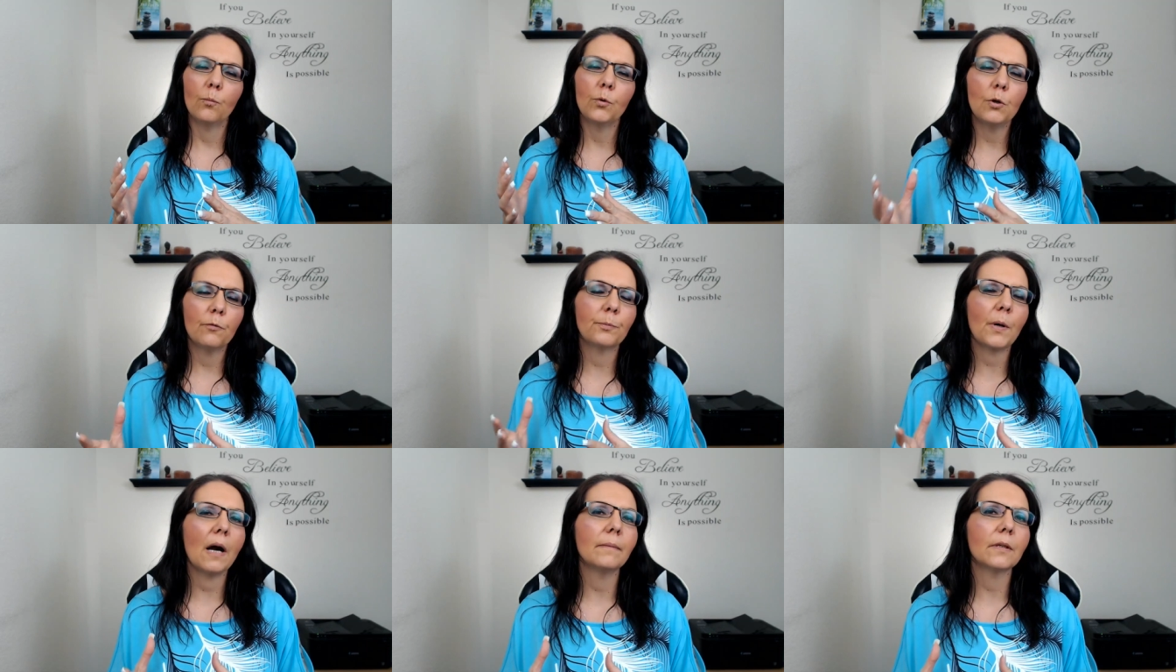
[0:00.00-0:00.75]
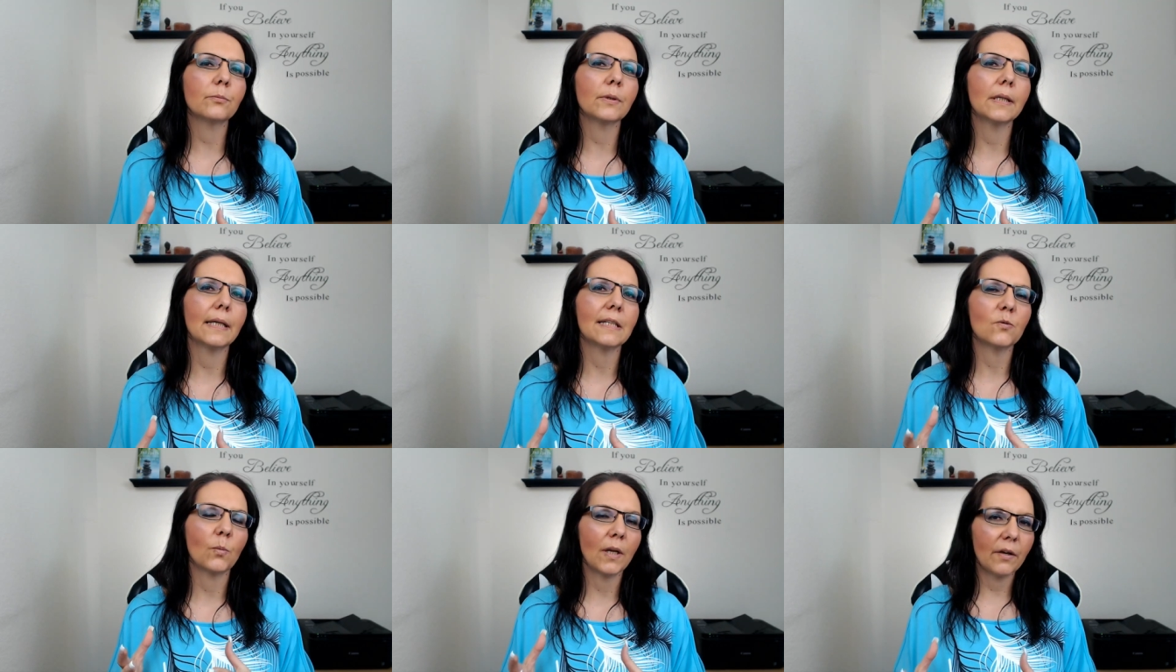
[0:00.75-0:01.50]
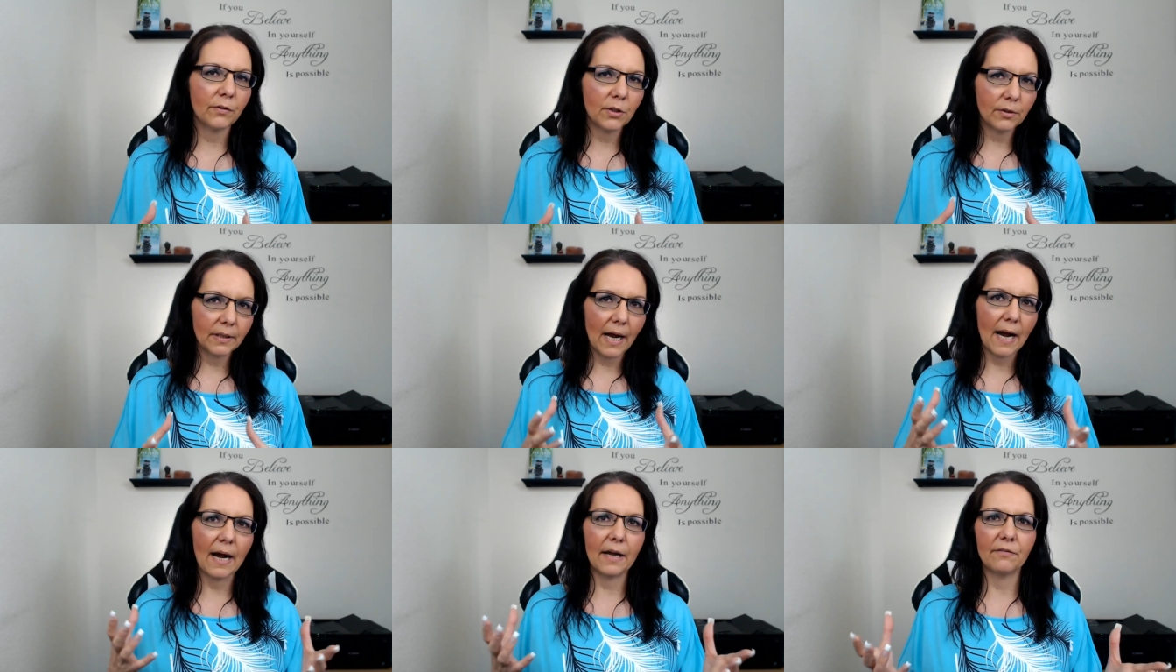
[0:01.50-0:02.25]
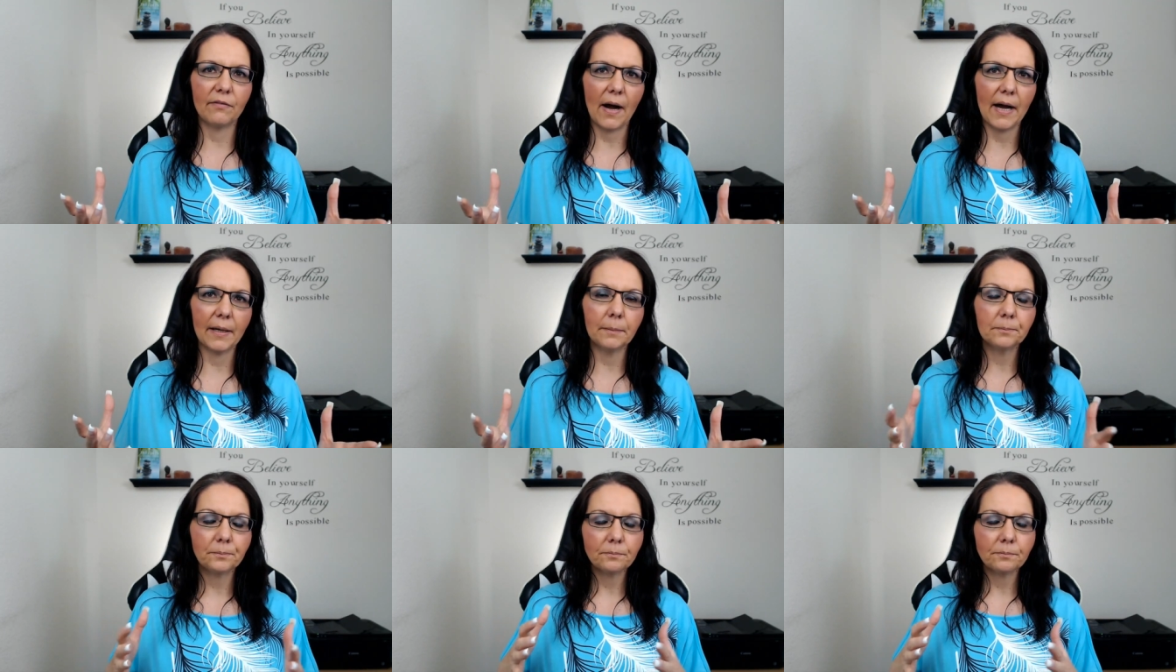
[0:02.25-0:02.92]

you've probably realized whenever you're in a high vibe,